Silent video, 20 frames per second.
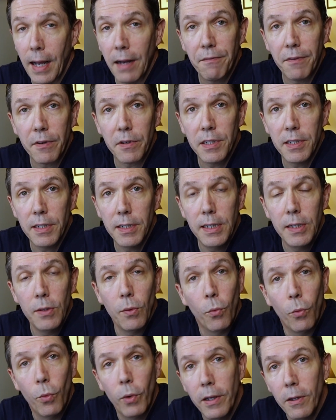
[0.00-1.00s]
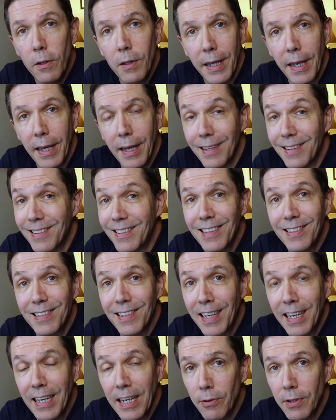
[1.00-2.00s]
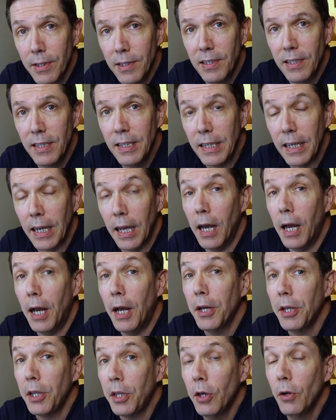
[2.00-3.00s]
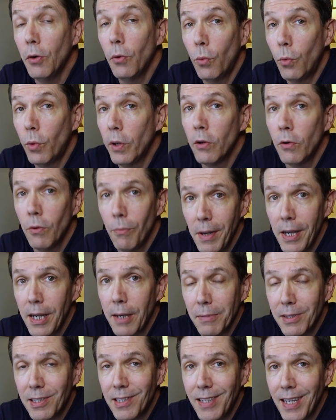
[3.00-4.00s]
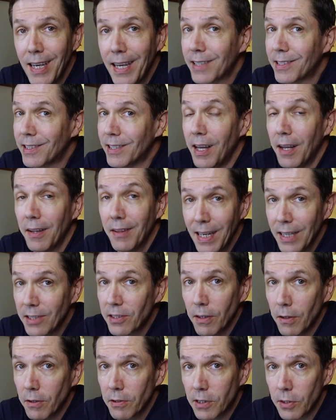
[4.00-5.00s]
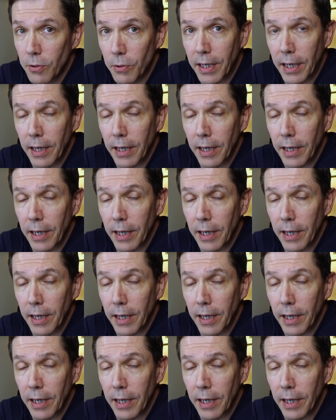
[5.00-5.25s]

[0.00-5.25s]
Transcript: Adversity will hit. That's a guarantee. You will make mistakes. That's also a